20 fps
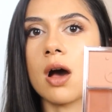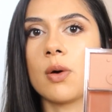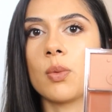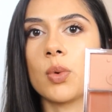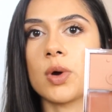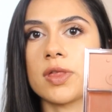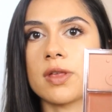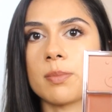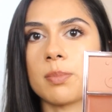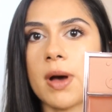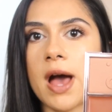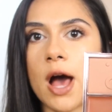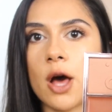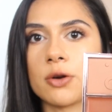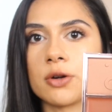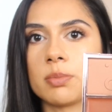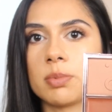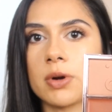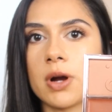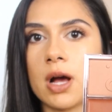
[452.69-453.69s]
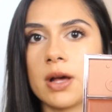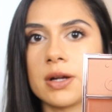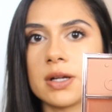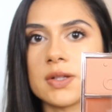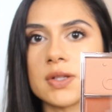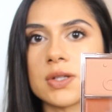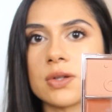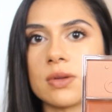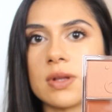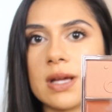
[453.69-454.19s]
with a powder
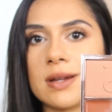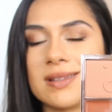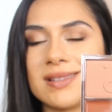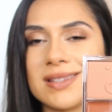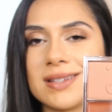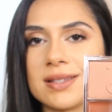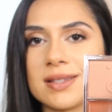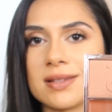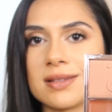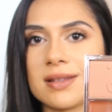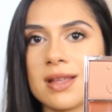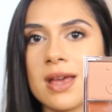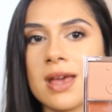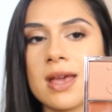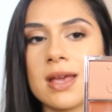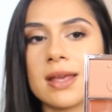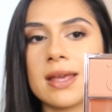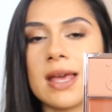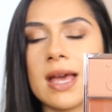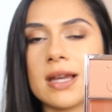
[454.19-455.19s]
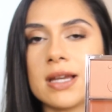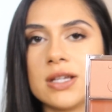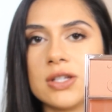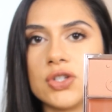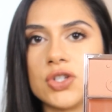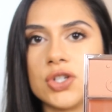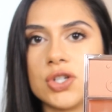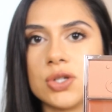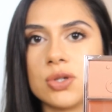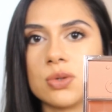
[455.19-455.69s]
product, so that it doesn't get
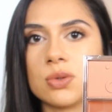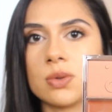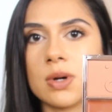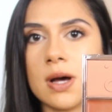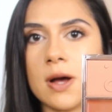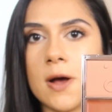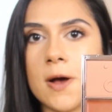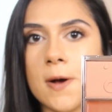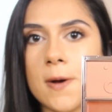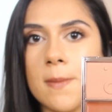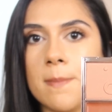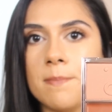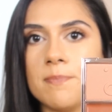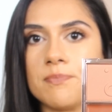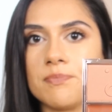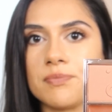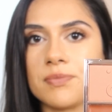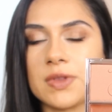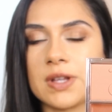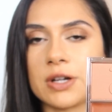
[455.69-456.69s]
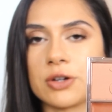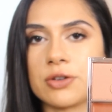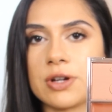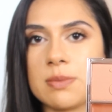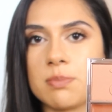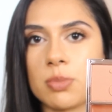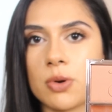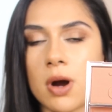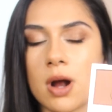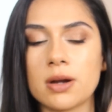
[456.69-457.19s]
into the
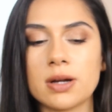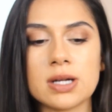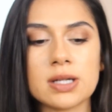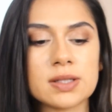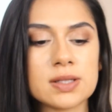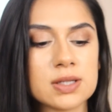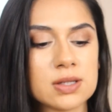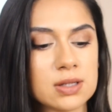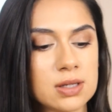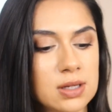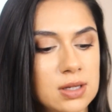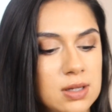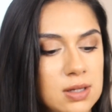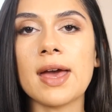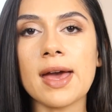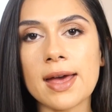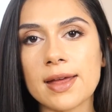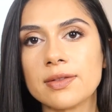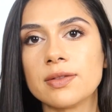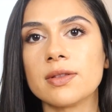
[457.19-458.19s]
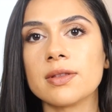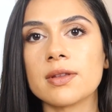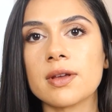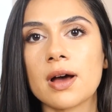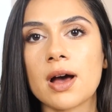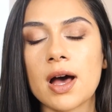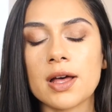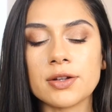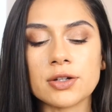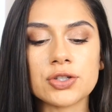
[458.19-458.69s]
cream product. Then
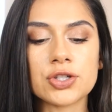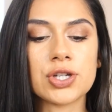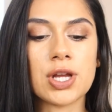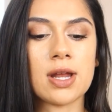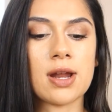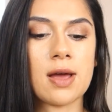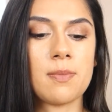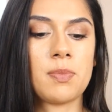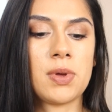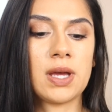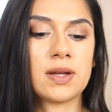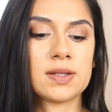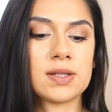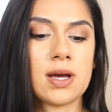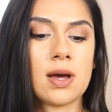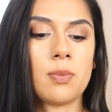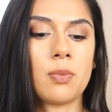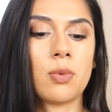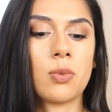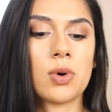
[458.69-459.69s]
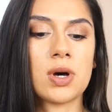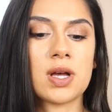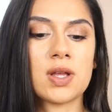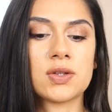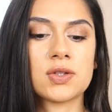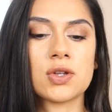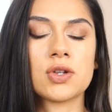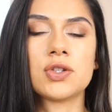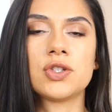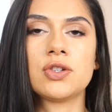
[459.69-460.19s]
the other shade I picked up
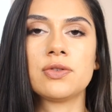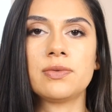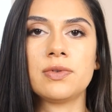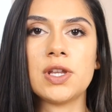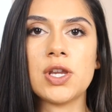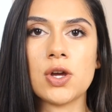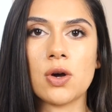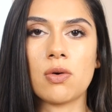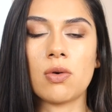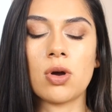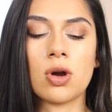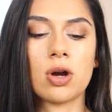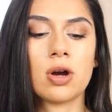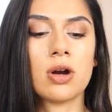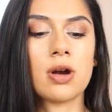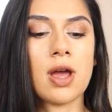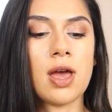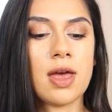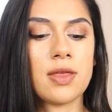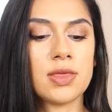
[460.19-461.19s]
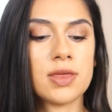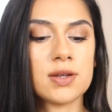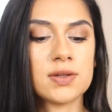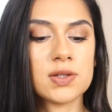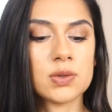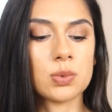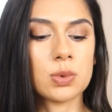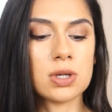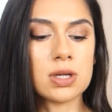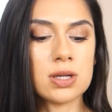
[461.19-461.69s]
was Do We Know Her, and
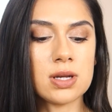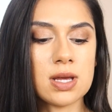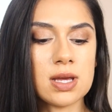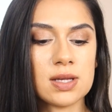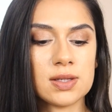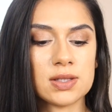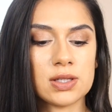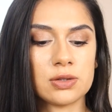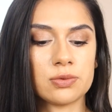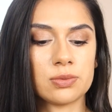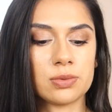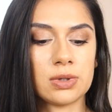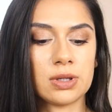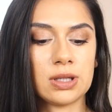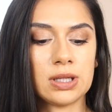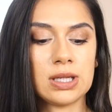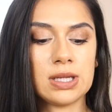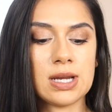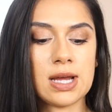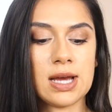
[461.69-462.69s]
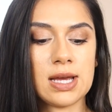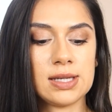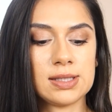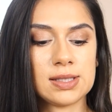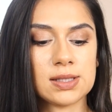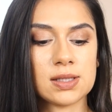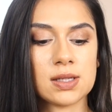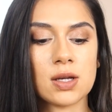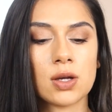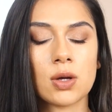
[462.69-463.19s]
this one is a really nice